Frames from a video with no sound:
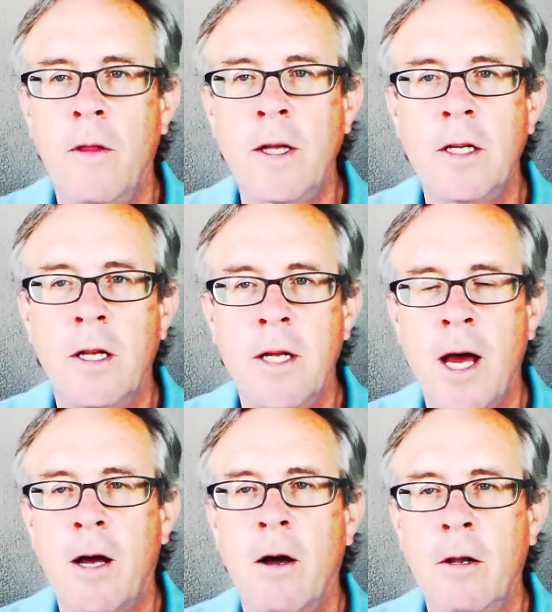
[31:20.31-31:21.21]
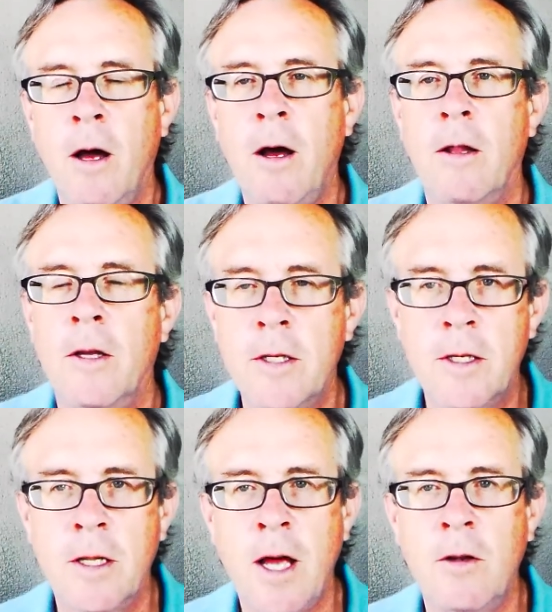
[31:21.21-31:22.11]
That's an attack on God.
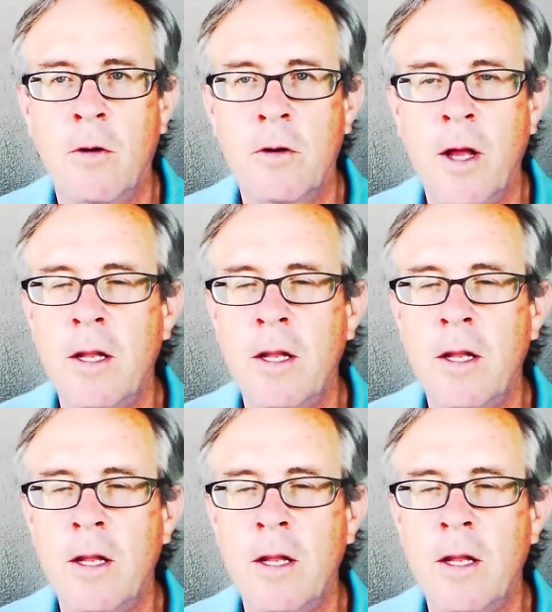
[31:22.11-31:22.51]
This is at that door.